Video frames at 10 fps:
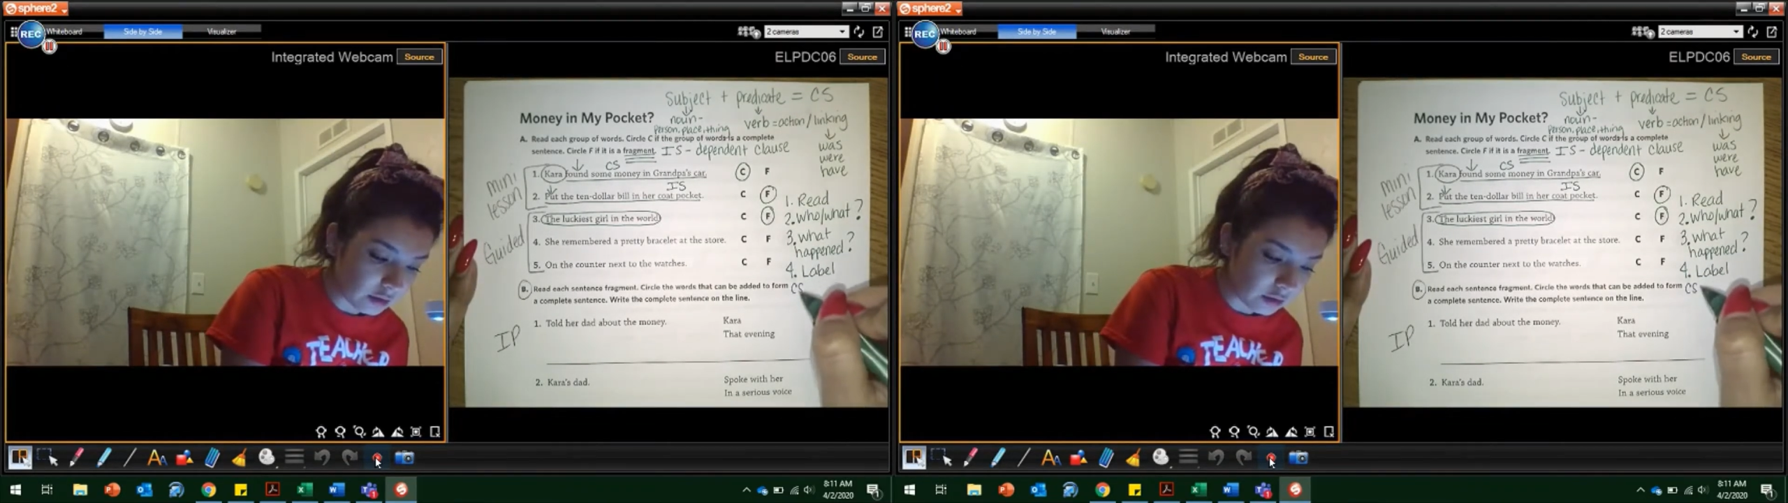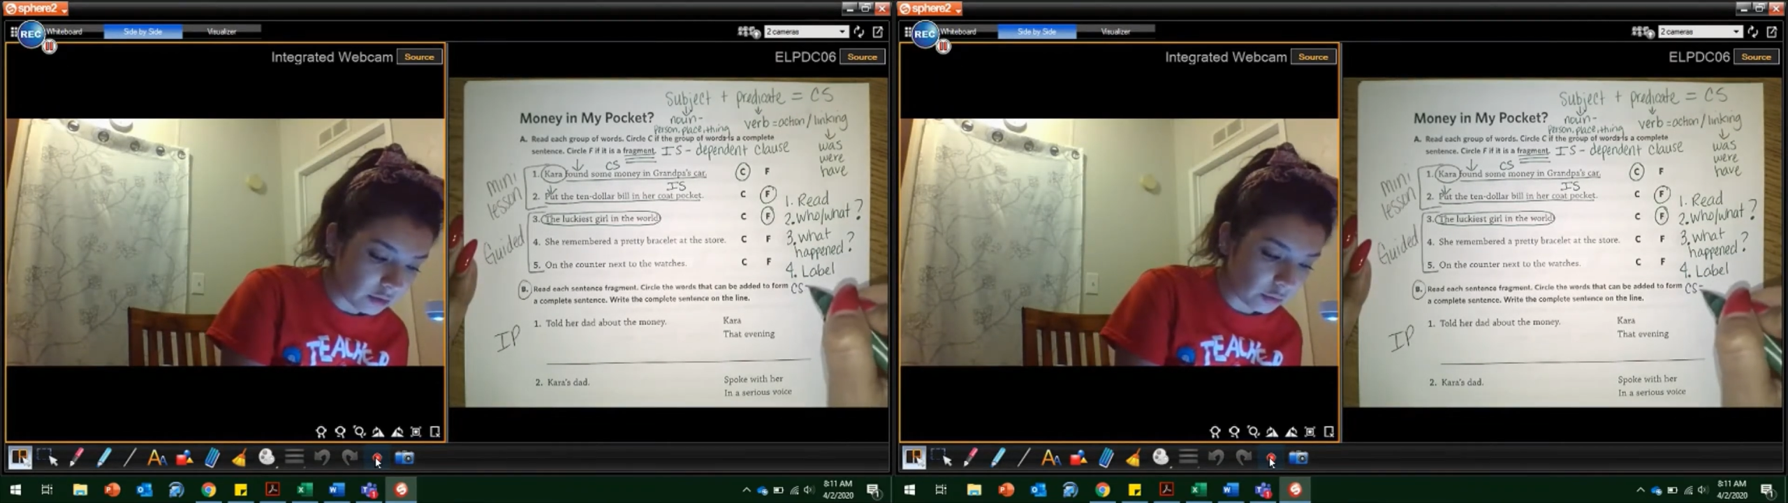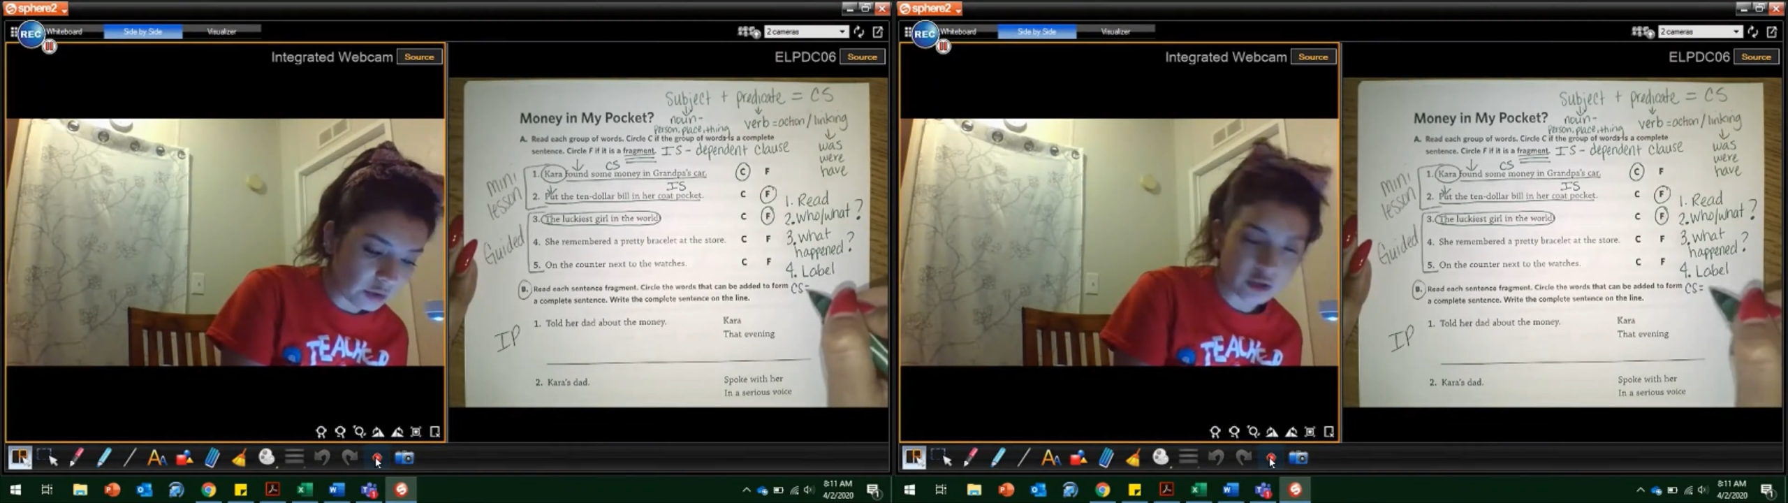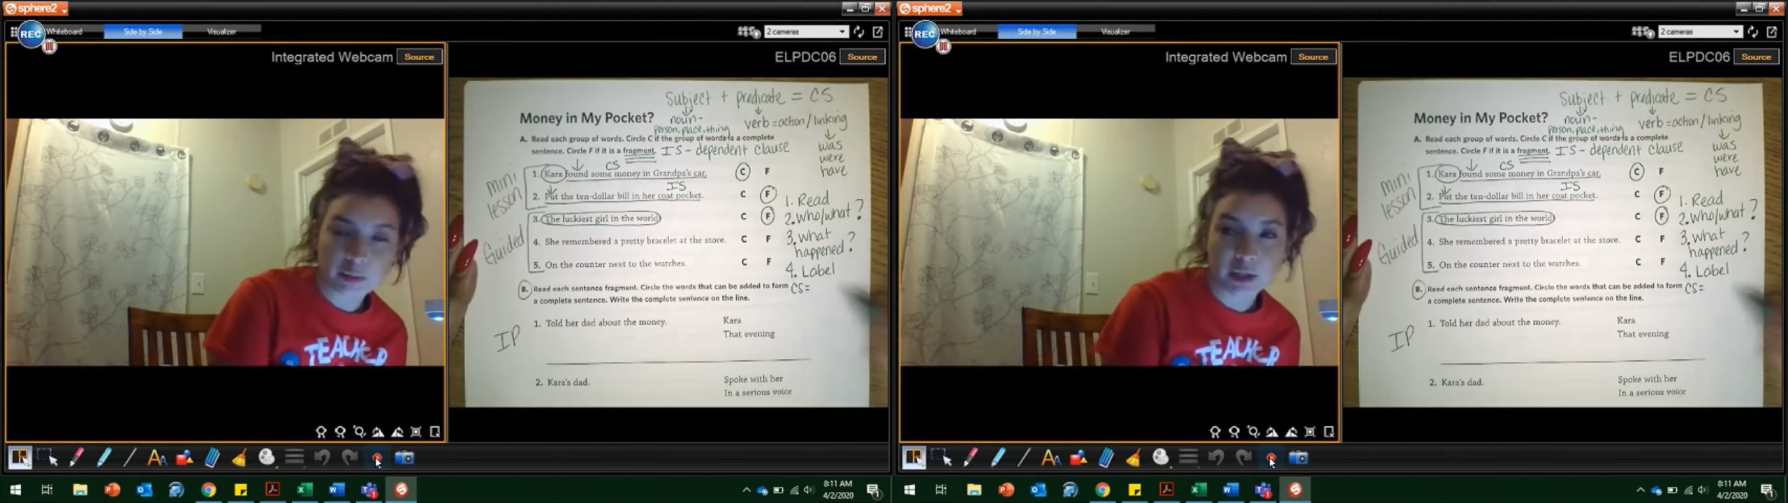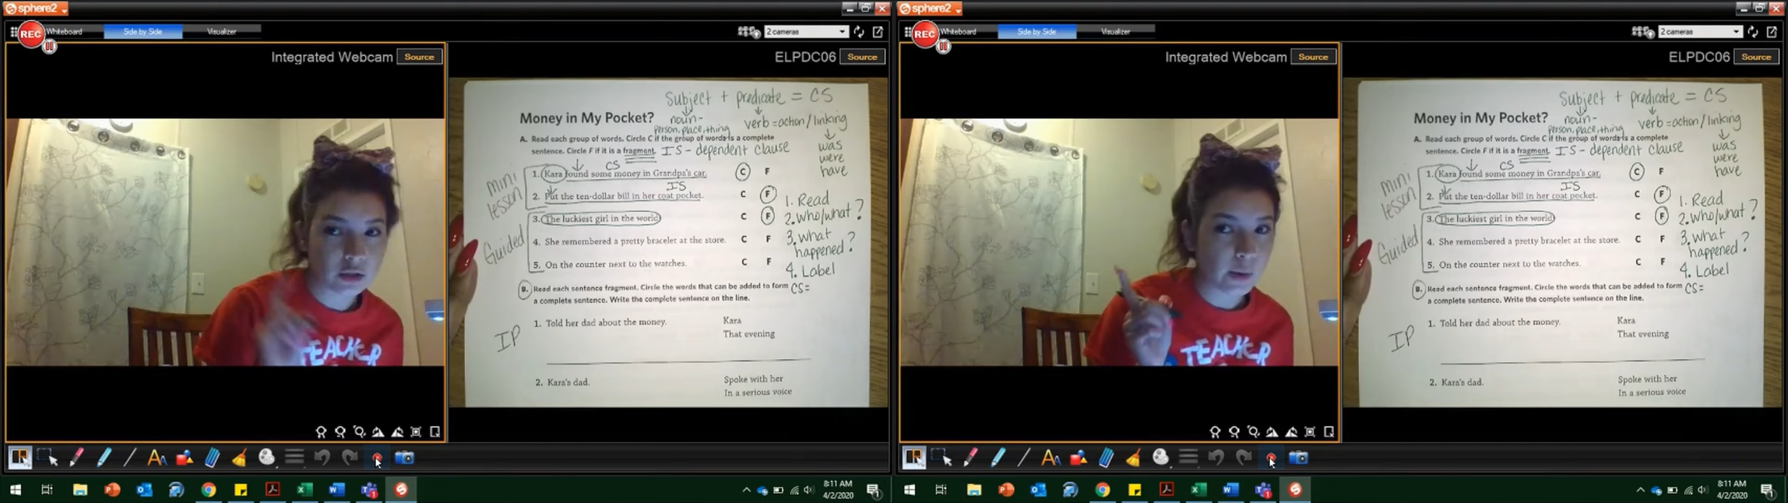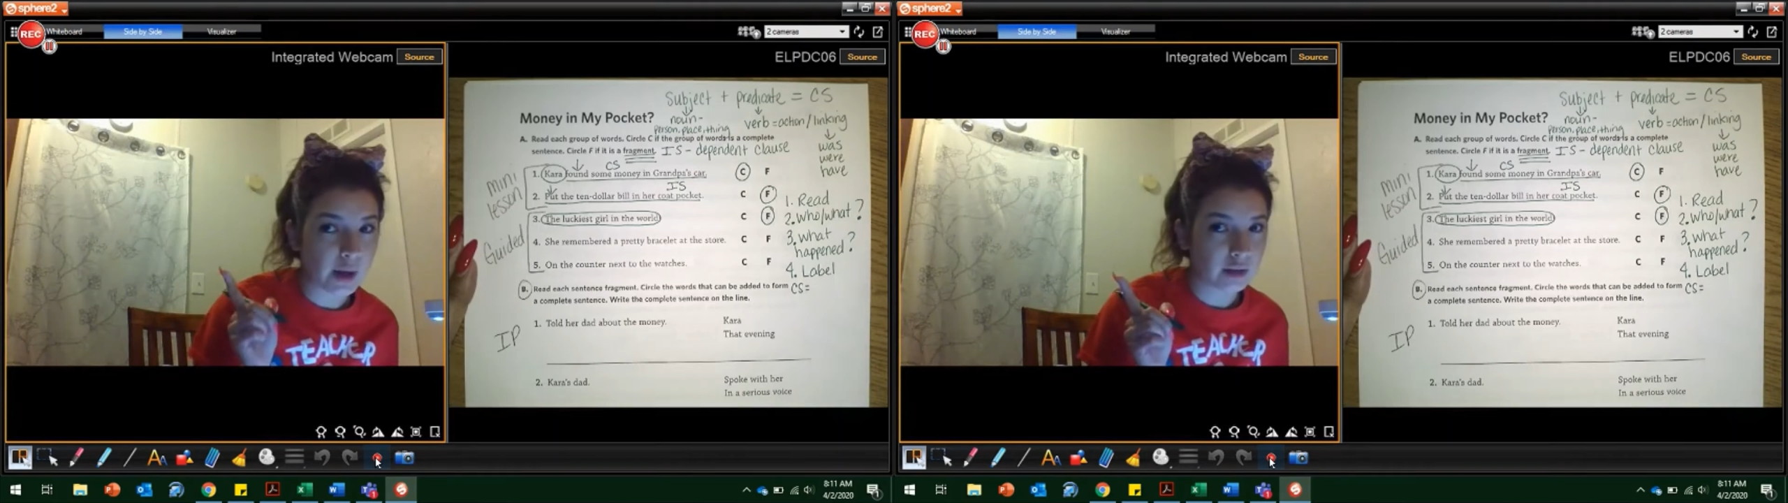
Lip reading: which means what?